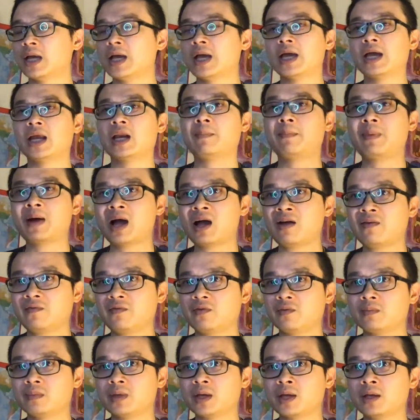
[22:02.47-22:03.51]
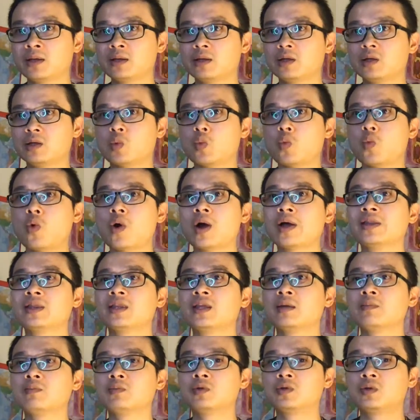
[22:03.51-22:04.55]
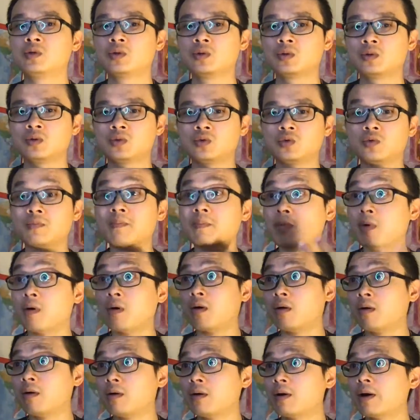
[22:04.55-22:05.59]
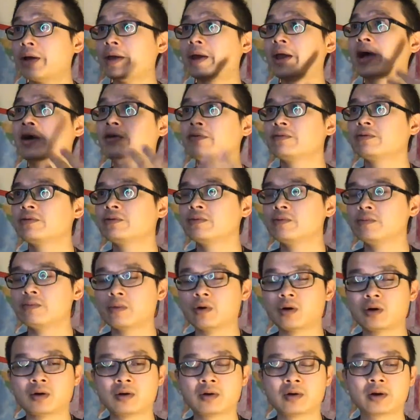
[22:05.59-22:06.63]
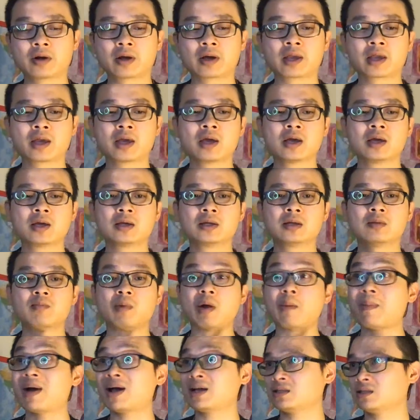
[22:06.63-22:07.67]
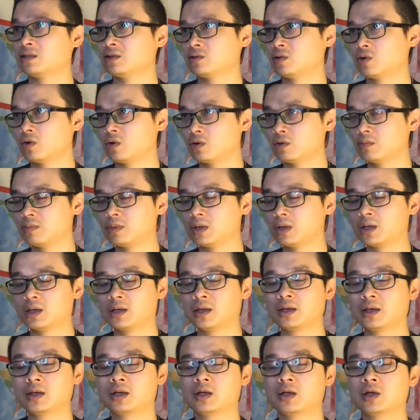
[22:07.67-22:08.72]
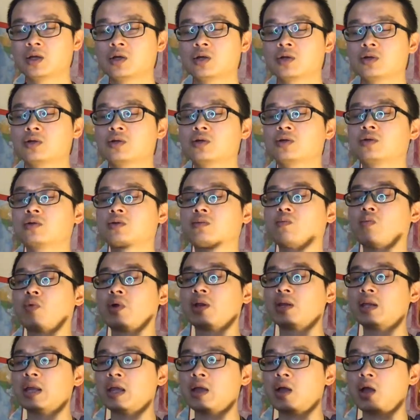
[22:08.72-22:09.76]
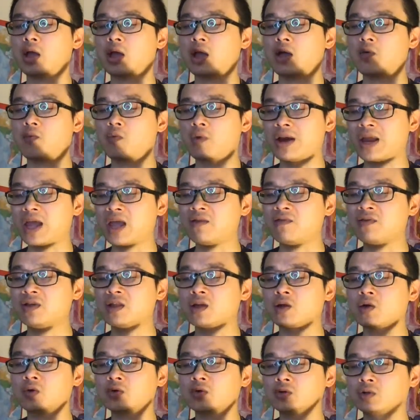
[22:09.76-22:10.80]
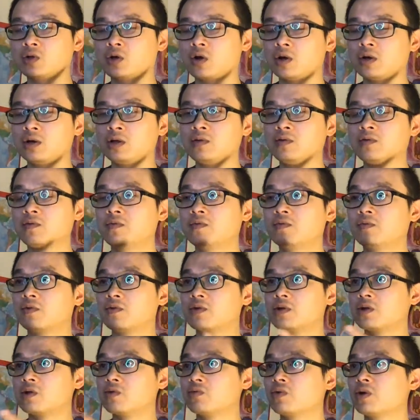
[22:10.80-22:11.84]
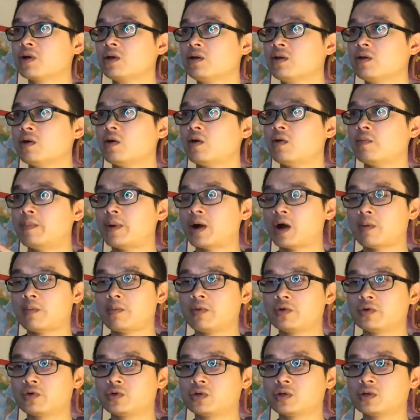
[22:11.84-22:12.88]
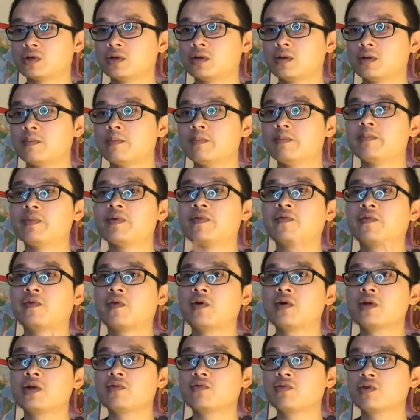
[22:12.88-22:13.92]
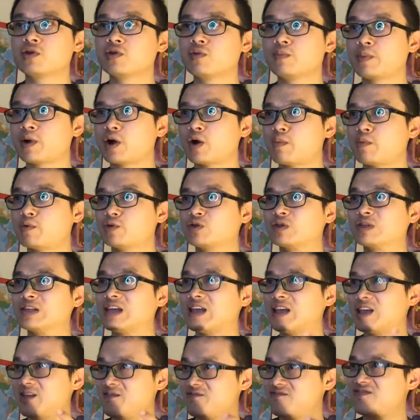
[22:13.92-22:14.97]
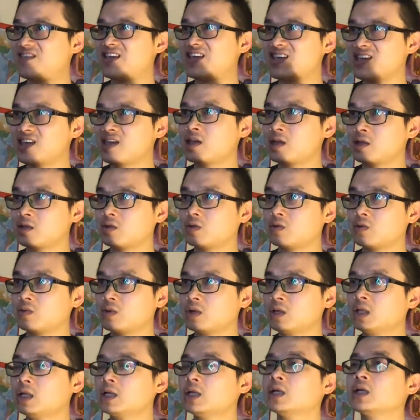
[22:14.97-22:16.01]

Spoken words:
And apart from that, you want them to do more. And how to do more? Okay, my master taught me, whenever they go to the toilet for urine or bowel motion, before urine or bowel motion, if they can do it